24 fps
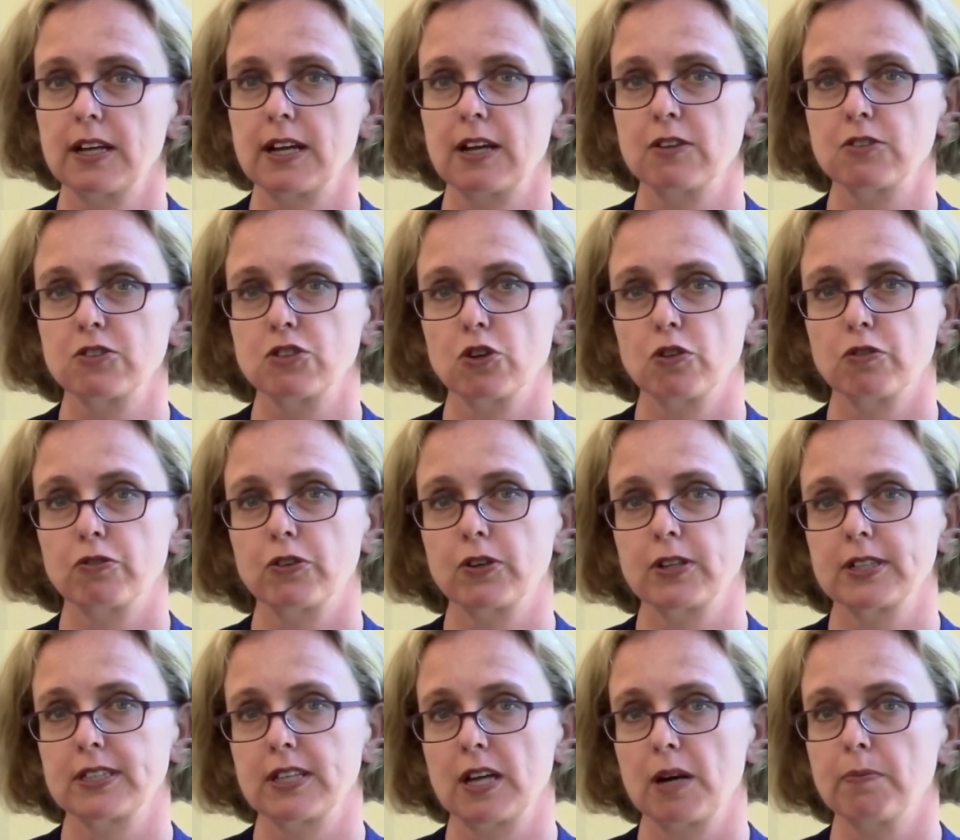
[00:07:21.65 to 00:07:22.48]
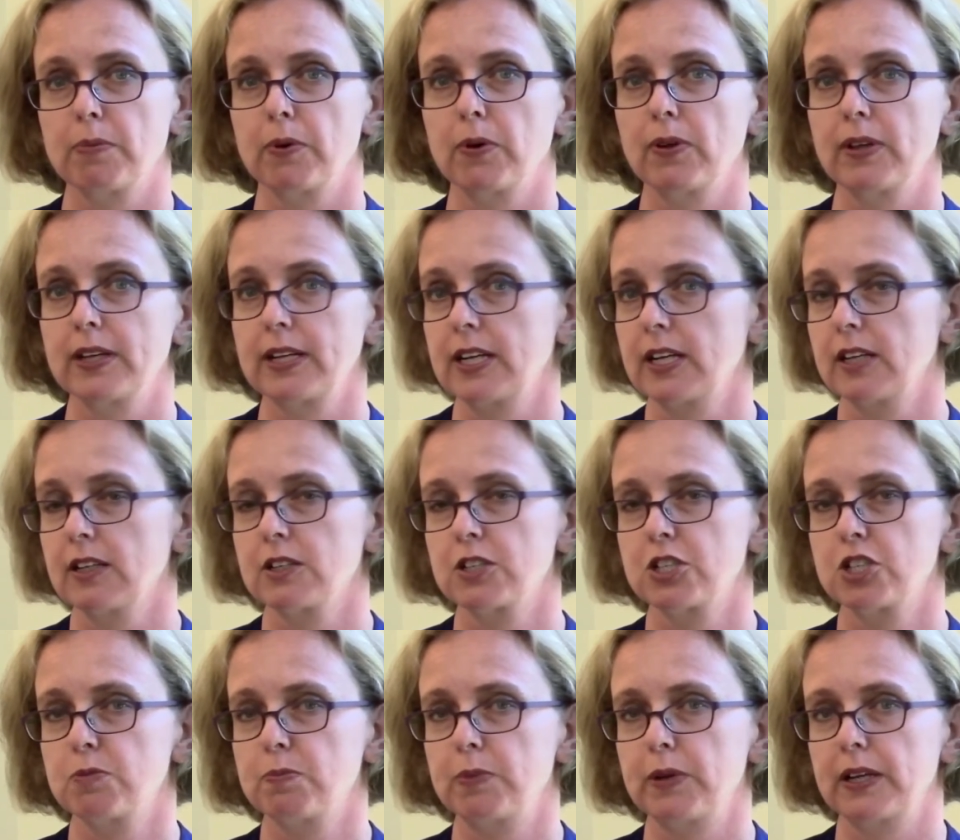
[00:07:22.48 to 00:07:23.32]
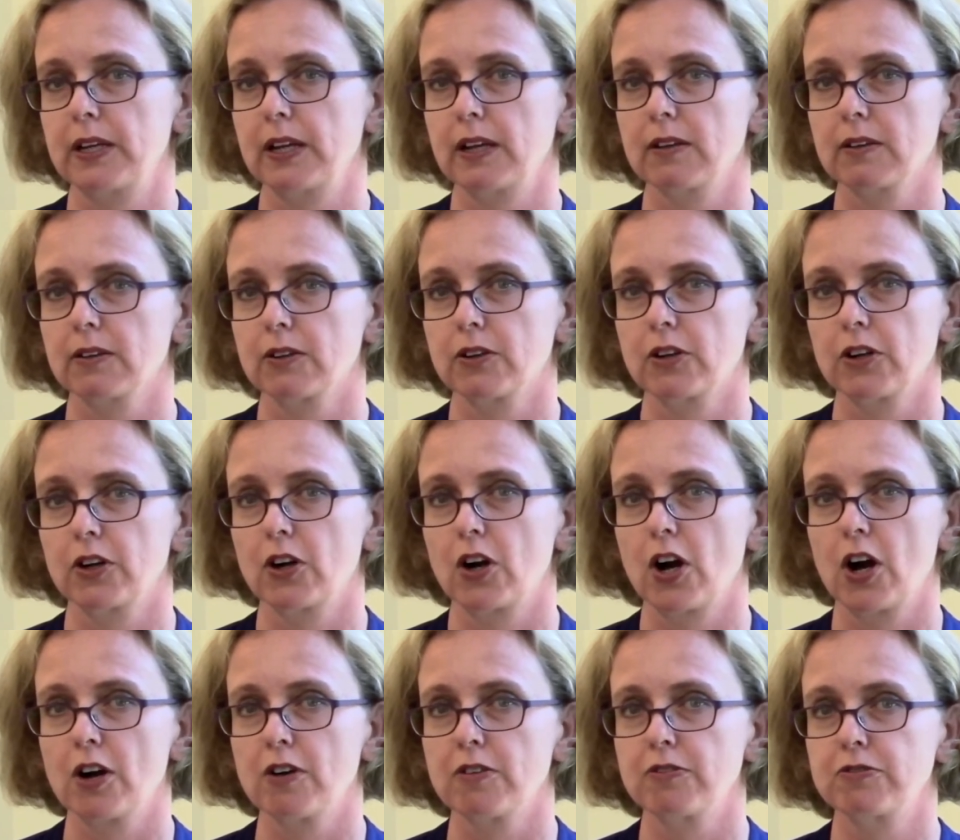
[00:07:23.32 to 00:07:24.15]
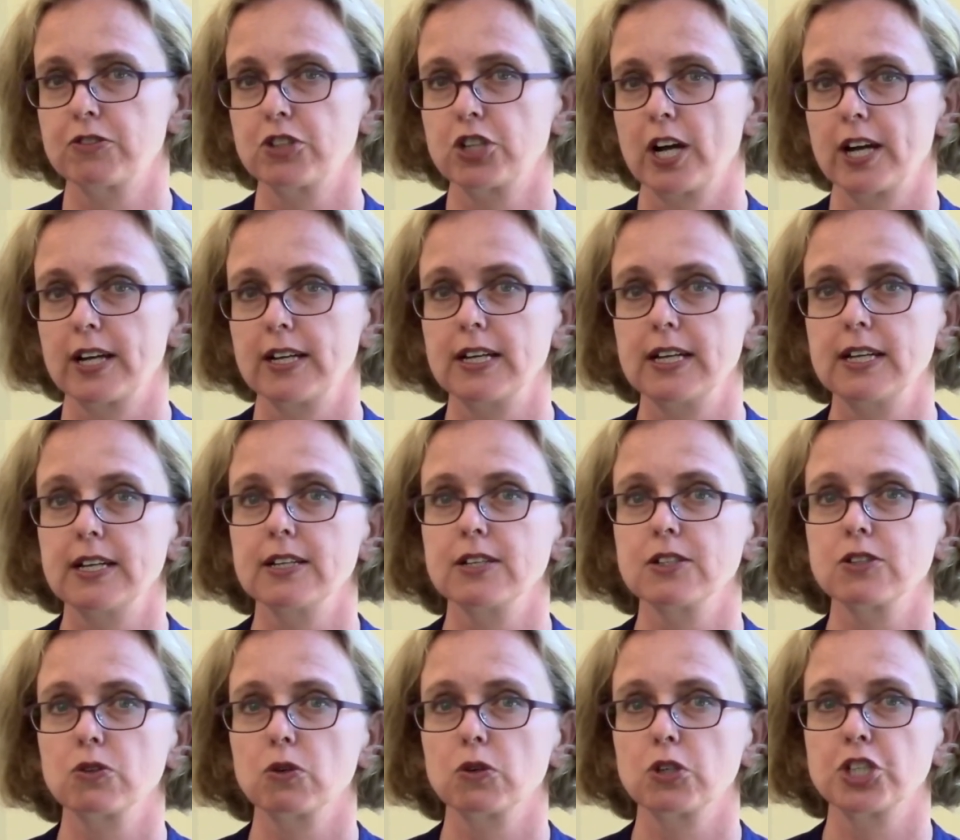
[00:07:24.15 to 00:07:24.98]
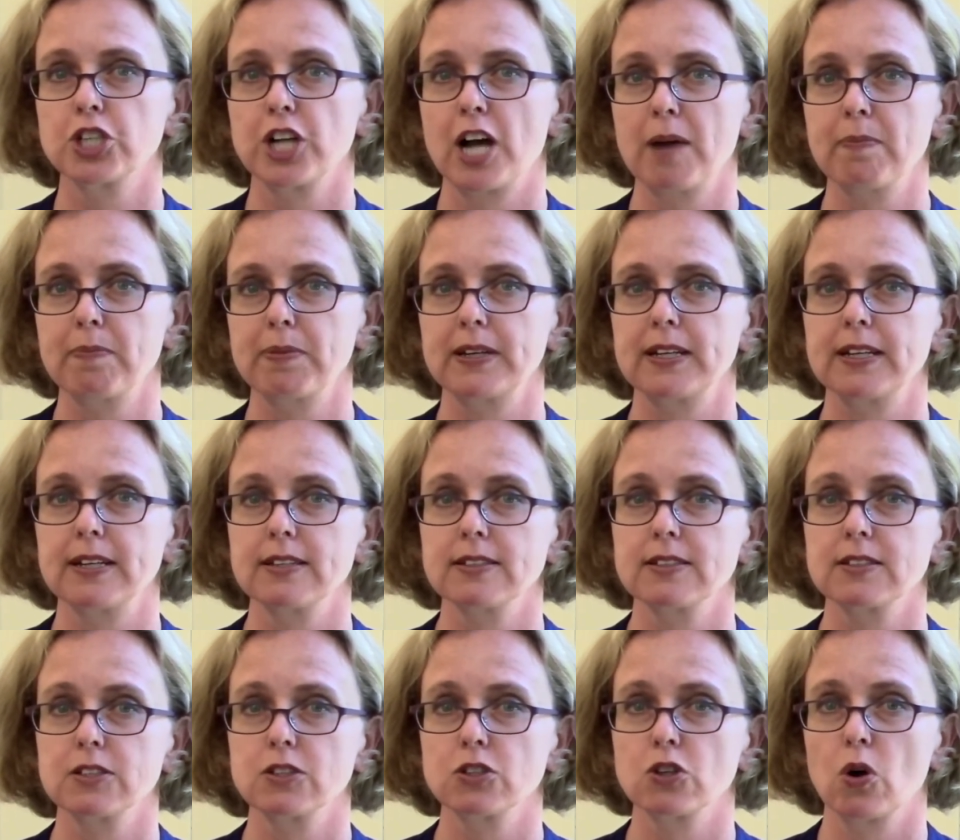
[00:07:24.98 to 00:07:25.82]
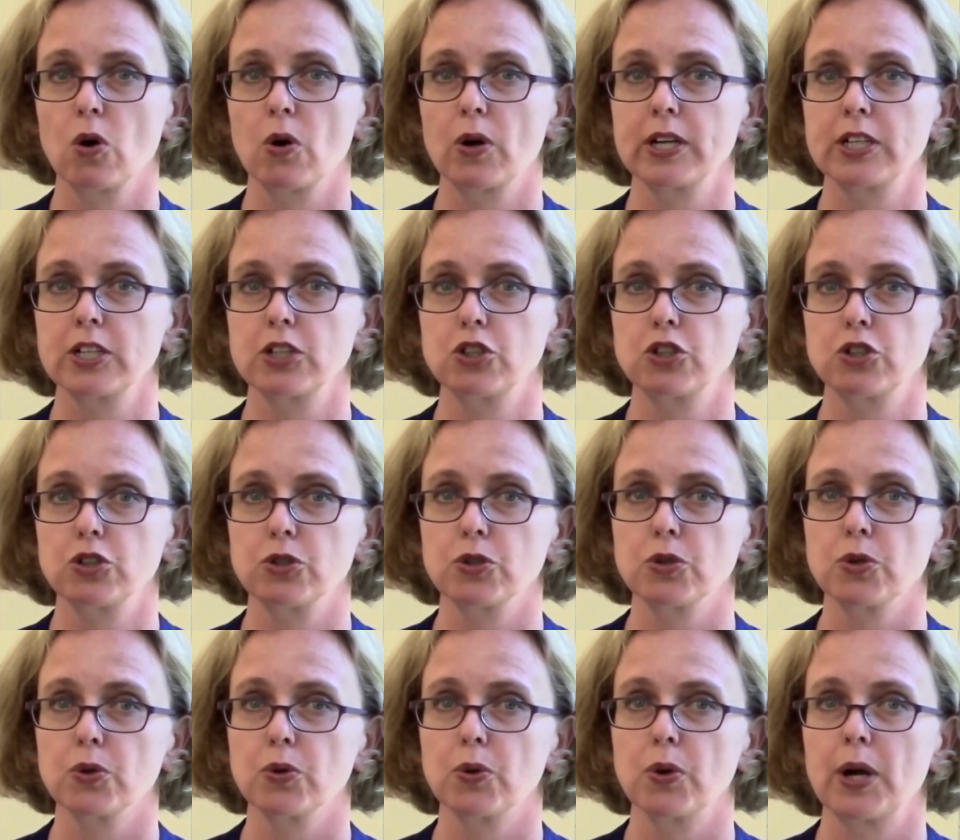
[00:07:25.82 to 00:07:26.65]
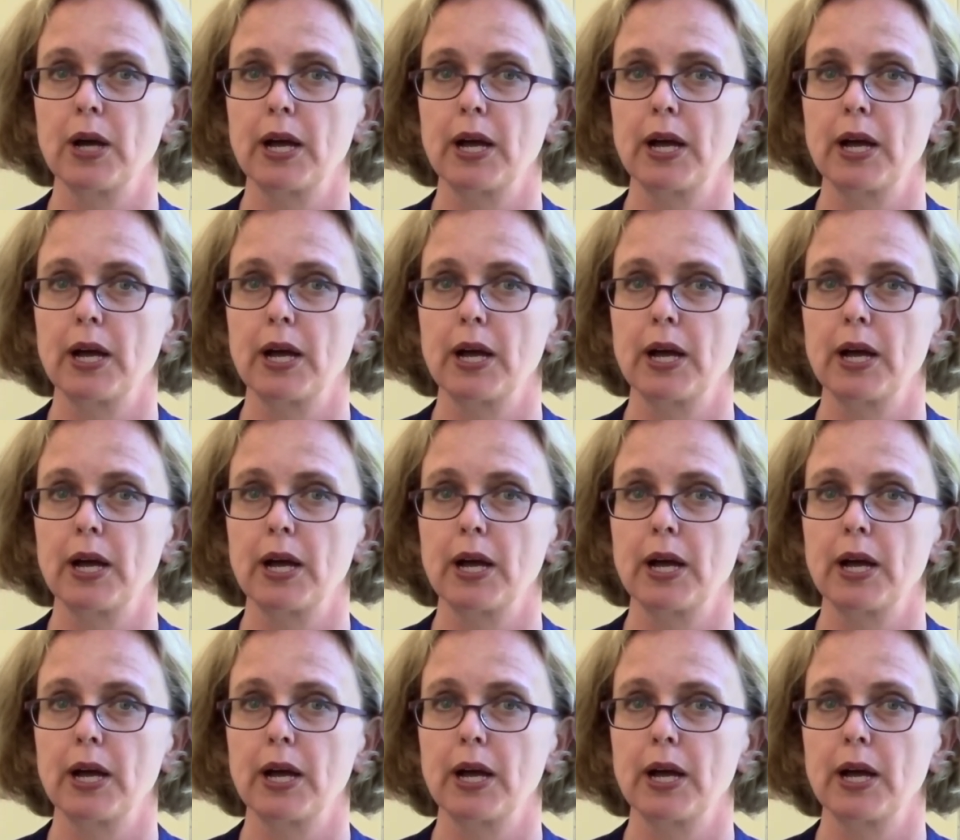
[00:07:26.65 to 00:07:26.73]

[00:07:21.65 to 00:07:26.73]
so for example, an English-speaking learner of Chinese or Japanese is going to